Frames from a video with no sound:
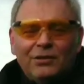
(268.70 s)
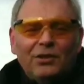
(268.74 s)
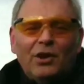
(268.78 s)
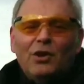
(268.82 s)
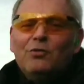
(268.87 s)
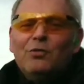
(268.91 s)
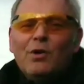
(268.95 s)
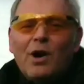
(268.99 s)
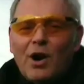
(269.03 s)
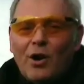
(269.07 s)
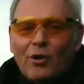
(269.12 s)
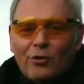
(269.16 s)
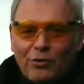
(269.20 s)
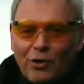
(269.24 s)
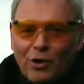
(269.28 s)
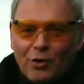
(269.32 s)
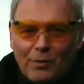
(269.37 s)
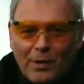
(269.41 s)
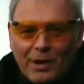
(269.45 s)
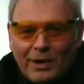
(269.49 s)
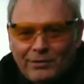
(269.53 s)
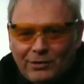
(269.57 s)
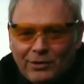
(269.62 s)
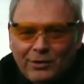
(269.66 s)
there's no right or
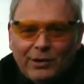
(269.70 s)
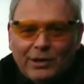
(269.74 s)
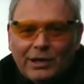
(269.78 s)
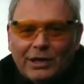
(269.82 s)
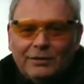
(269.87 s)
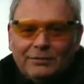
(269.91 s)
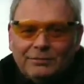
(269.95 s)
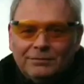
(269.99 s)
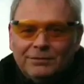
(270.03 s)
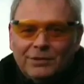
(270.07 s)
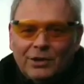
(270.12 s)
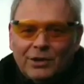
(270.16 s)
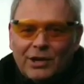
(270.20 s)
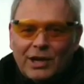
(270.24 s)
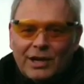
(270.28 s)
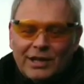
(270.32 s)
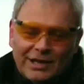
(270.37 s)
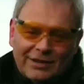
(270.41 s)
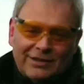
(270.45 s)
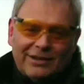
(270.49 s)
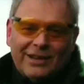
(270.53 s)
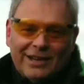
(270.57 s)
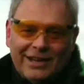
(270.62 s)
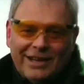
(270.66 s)
wrong way of doing it.
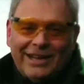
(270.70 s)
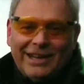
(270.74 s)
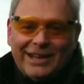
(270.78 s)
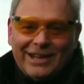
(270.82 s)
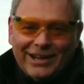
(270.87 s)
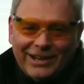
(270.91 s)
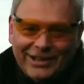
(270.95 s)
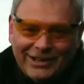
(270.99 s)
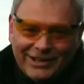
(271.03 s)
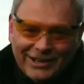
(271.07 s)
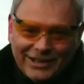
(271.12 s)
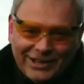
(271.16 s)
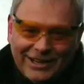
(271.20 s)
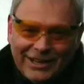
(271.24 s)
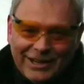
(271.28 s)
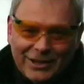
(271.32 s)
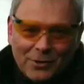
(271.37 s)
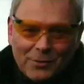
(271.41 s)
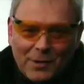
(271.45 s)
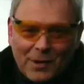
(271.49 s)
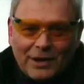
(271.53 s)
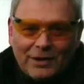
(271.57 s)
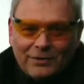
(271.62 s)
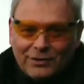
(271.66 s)
Okay, there's an illegal and a
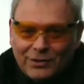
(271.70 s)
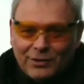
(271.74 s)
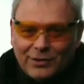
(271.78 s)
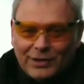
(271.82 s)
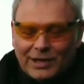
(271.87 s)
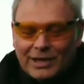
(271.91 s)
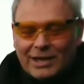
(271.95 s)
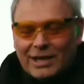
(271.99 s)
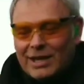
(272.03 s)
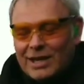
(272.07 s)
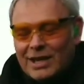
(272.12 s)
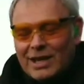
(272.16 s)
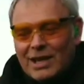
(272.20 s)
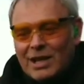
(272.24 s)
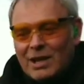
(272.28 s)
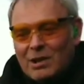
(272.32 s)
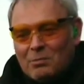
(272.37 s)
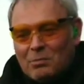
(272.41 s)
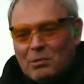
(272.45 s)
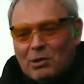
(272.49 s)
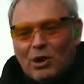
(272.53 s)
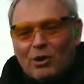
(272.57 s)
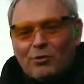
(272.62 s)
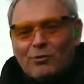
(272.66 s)
legal way of doing it,
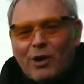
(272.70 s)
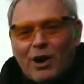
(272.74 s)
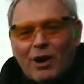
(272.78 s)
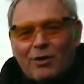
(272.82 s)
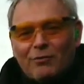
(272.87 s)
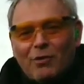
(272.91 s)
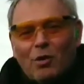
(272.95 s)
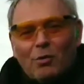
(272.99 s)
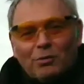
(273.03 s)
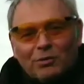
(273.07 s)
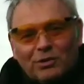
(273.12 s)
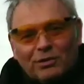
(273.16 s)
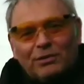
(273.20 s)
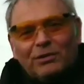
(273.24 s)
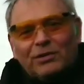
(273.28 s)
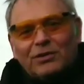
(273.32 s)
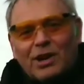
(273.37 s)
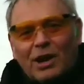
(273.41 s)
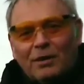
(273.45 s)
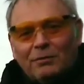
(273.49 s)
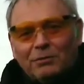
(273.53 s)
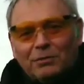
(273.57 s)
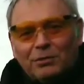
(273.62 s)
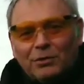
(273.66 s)
but no right and wrong.
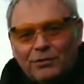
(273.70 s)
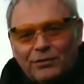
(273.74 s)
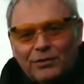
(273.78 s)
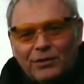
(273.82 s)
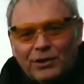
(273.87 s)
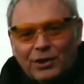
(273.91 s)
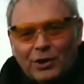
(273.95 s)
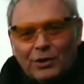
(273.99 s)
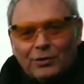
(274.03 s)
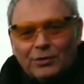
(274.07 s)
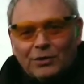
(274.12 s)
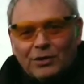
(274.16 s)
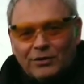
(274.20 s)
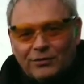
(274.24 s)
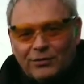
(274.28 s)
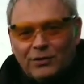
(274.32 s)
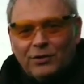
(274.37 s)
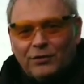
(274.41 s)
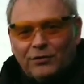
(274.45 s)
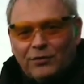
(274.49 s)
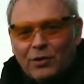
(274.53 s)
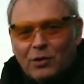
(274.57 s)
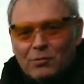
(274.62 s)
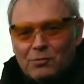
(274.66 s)
Whichever's comfortable for you.
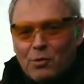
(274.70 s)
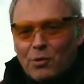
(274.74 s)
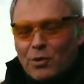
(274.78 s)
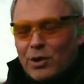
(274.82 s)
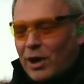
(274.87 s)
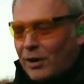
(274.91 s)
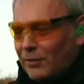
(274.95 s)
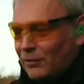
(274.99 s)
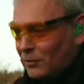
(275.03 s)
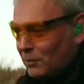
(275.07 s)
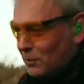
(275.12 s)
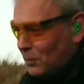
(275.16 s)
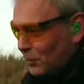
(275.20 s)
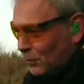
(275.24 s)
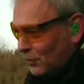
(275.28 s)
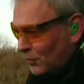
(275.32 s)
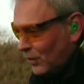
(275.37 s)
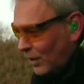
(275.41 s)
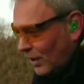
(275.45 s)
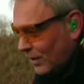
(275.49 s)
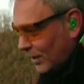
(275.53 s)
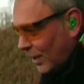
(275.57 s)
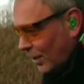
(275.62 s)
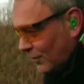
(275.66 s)
If you feel more comfortable
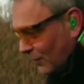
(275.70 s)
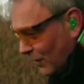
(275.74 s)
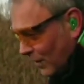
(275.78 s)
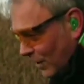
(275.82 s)
sitting